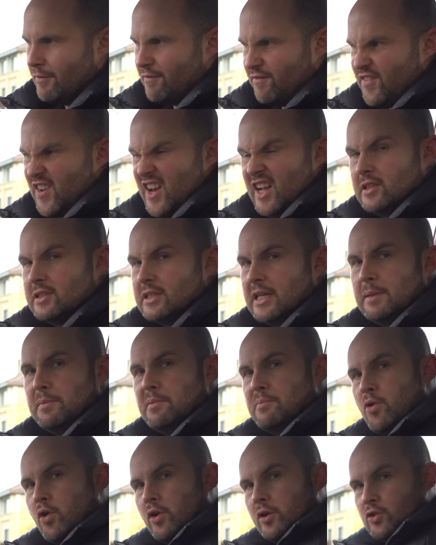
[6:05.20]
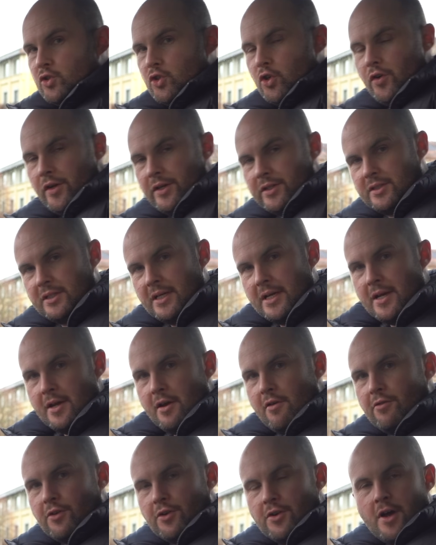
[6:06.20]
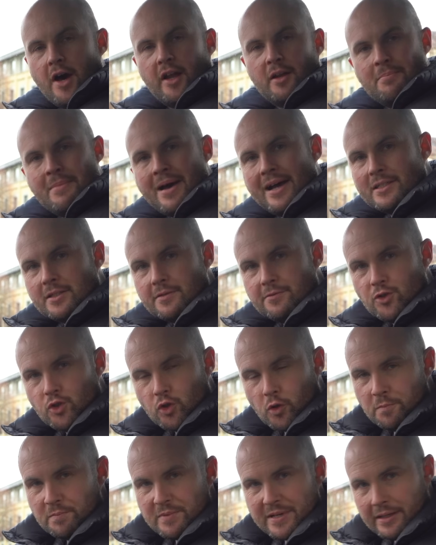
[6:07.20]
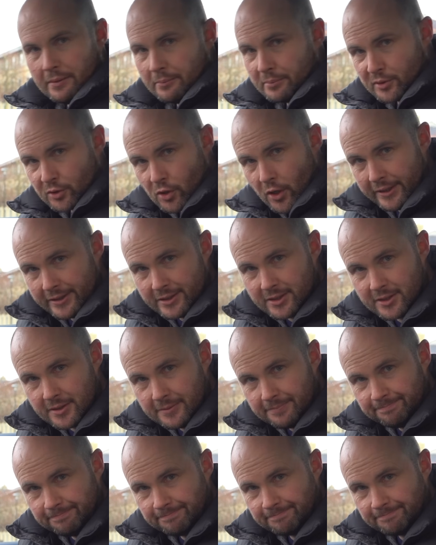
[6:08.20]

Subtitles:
it feels a little bit more luxurious for not a massive jump in price.